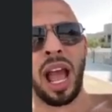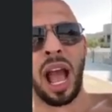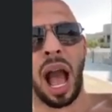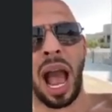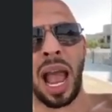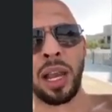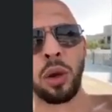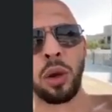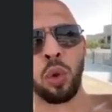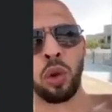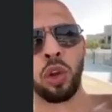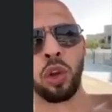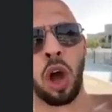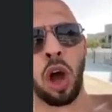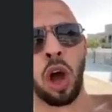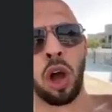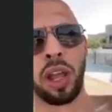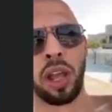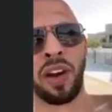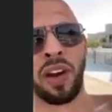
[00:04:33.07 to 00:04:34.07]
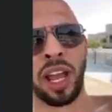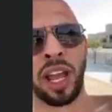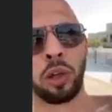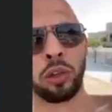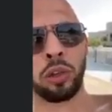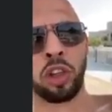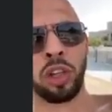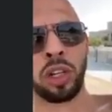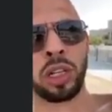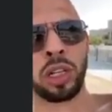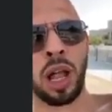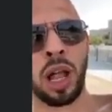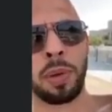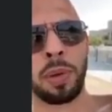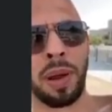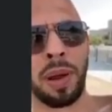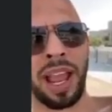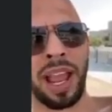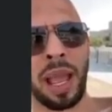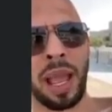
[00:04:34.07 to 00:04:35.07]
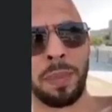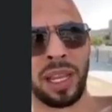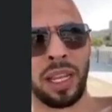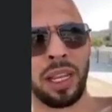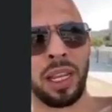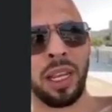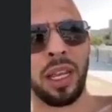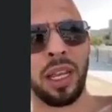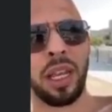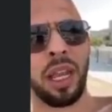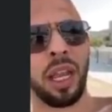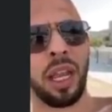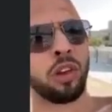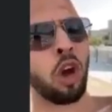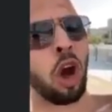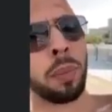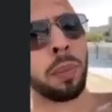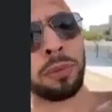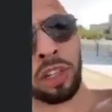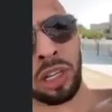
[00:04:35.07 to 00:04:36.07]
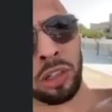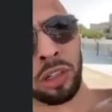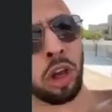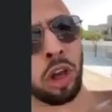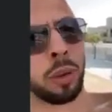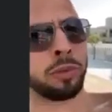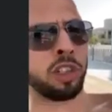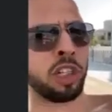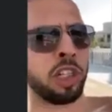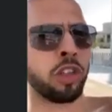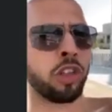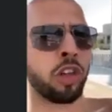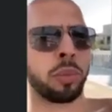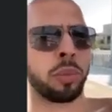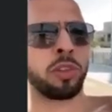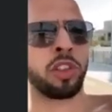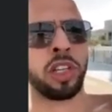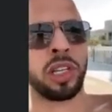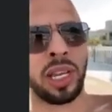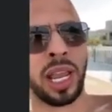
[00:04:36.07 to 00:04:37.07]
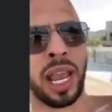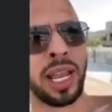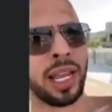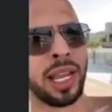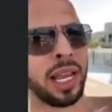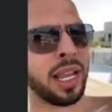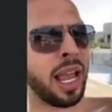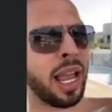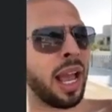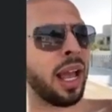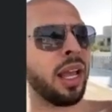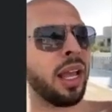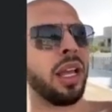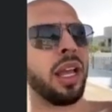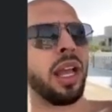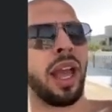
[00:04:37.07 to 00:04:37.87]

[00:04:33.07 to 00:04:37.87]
I will not, if I go to the club in Miami, top G, yeah.